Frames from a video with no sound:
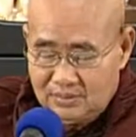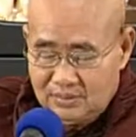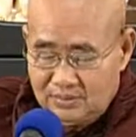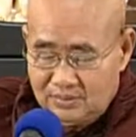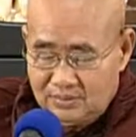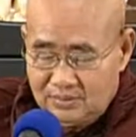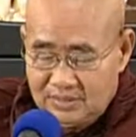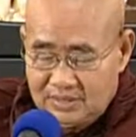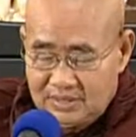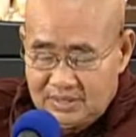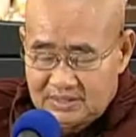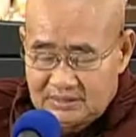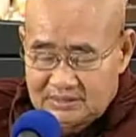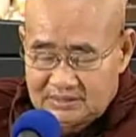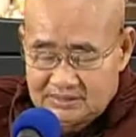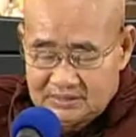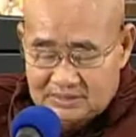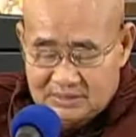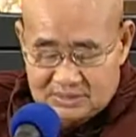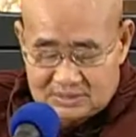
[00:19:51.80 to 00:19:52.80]
While
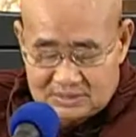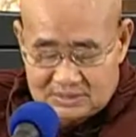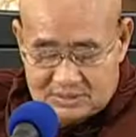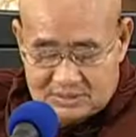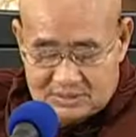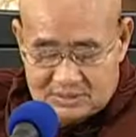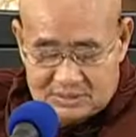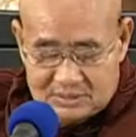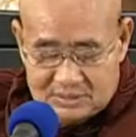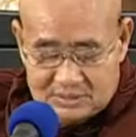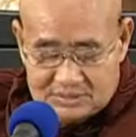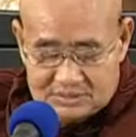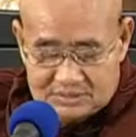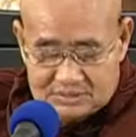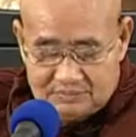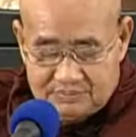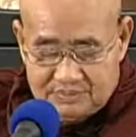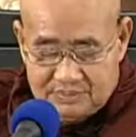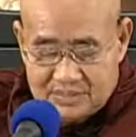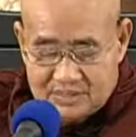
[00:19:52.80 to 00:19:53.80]

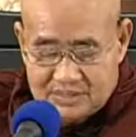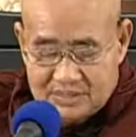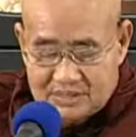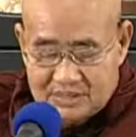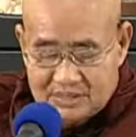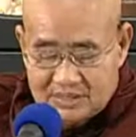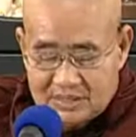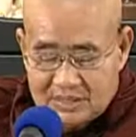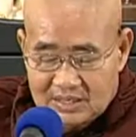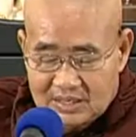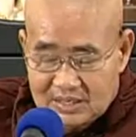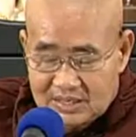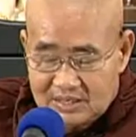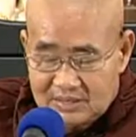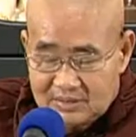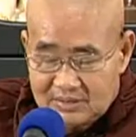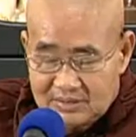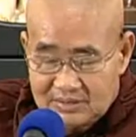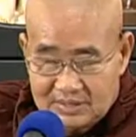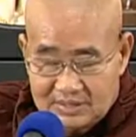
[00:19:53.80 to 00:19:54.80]
spreading
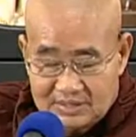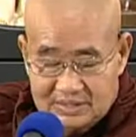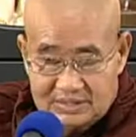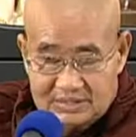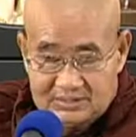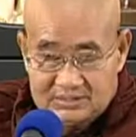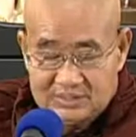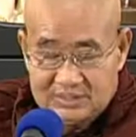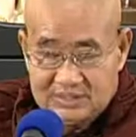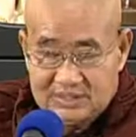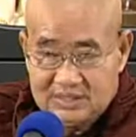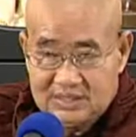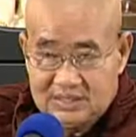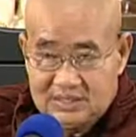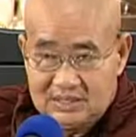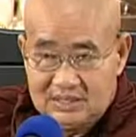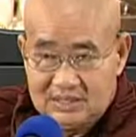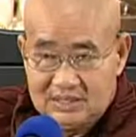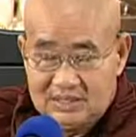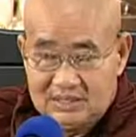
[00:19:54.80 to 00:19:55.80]
aloka gasina.
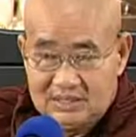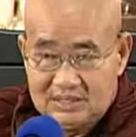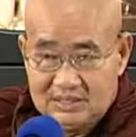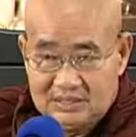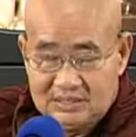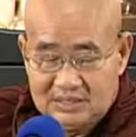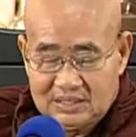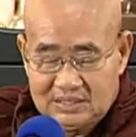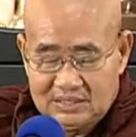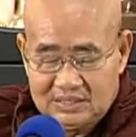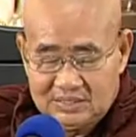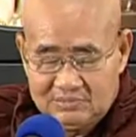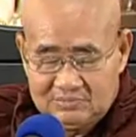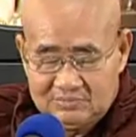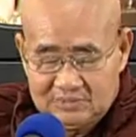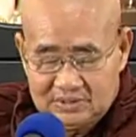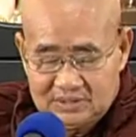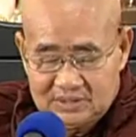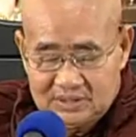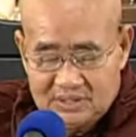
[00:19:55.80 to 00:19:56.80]
At that time, if
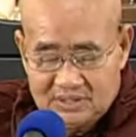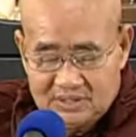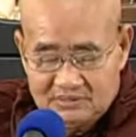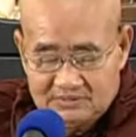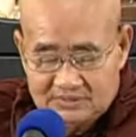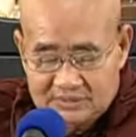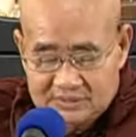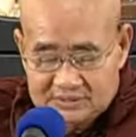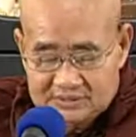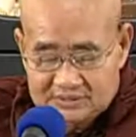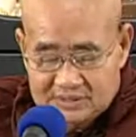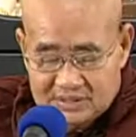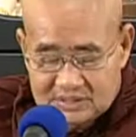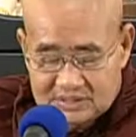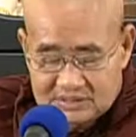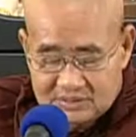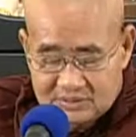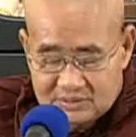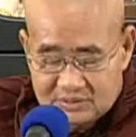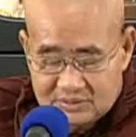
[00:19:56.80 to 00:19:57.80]
he emphasizes
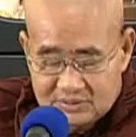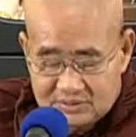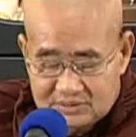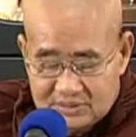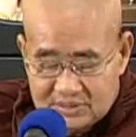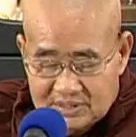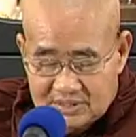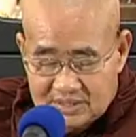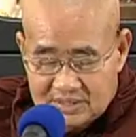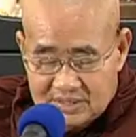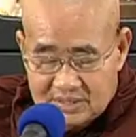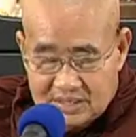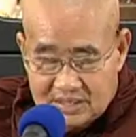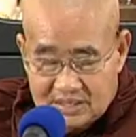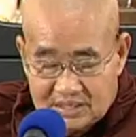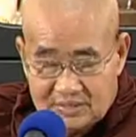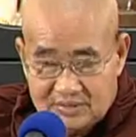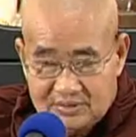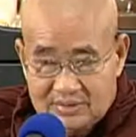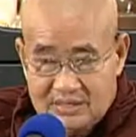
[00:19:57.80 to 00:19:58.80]
only
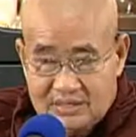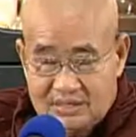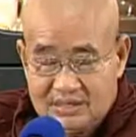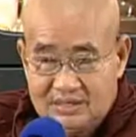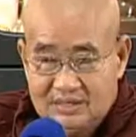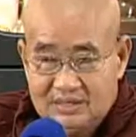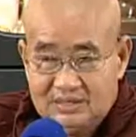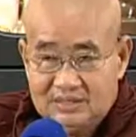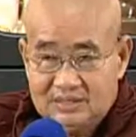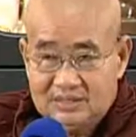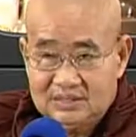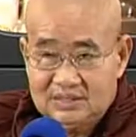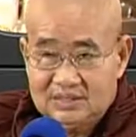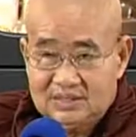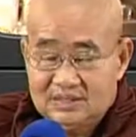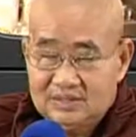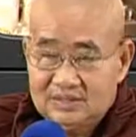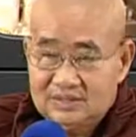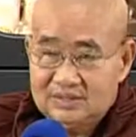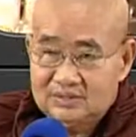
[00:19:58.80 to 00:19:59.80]
aloka, at that time
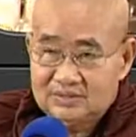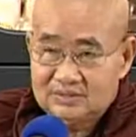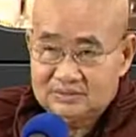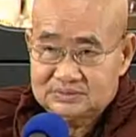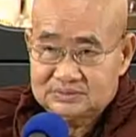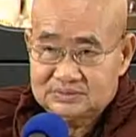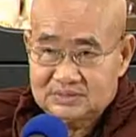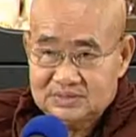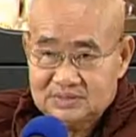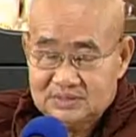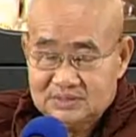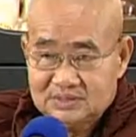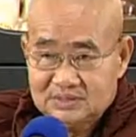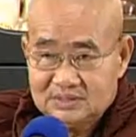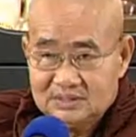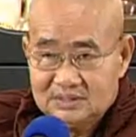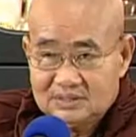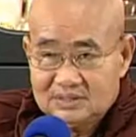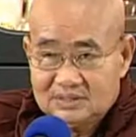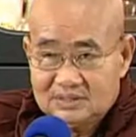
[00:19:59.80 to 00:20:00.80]
he cannot see
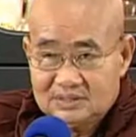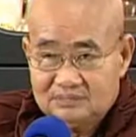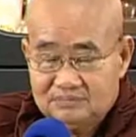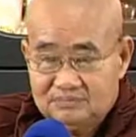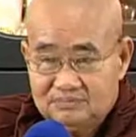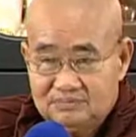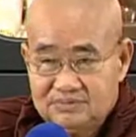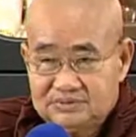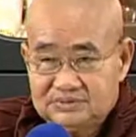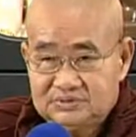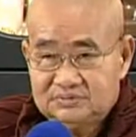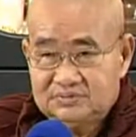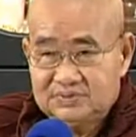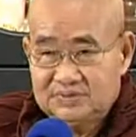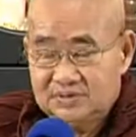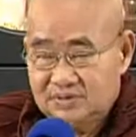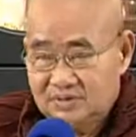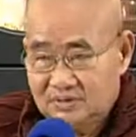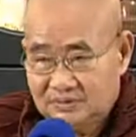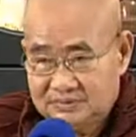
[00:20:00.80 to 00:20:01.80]

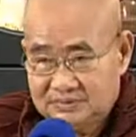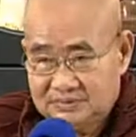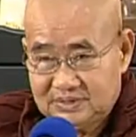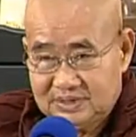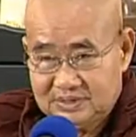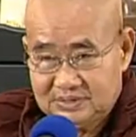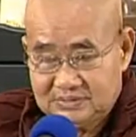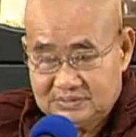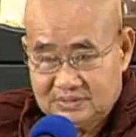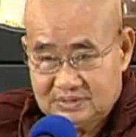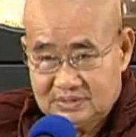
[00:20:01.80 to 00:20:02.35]
visible objects.